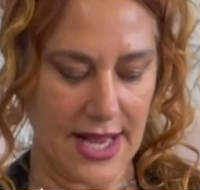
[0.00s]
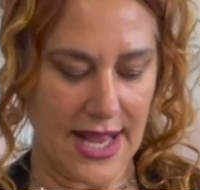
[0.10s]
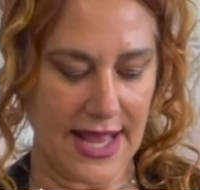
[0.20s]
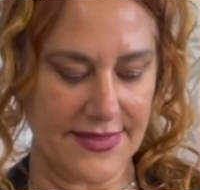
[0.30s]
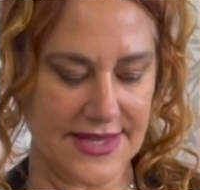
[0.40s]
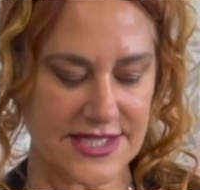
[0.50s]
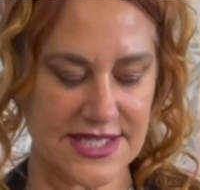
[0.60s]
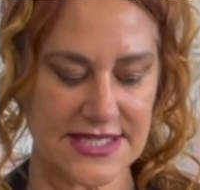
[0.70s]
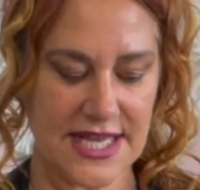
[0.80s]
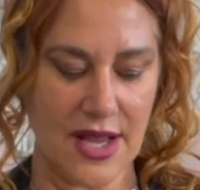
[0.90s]
And this
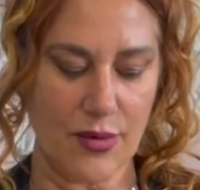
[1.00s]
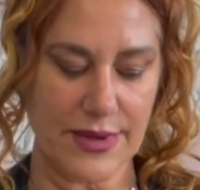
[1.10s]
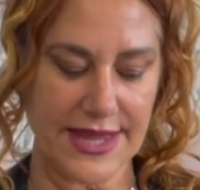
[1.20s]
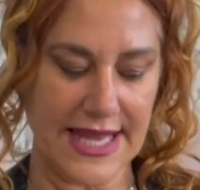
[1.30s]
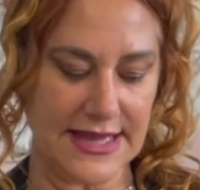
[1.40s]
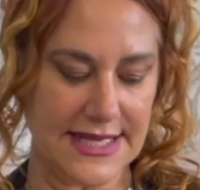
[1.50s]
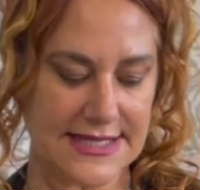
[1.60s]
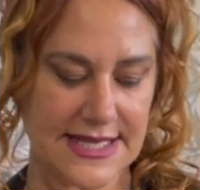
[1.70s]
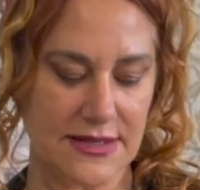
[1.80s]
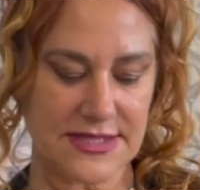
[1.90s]
is with healing
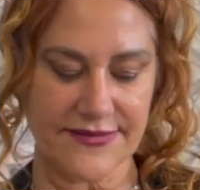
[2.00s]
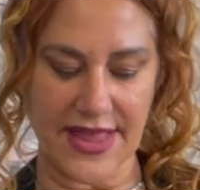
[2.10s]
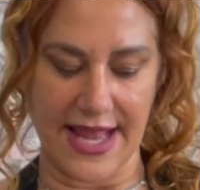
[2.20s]
sounds of the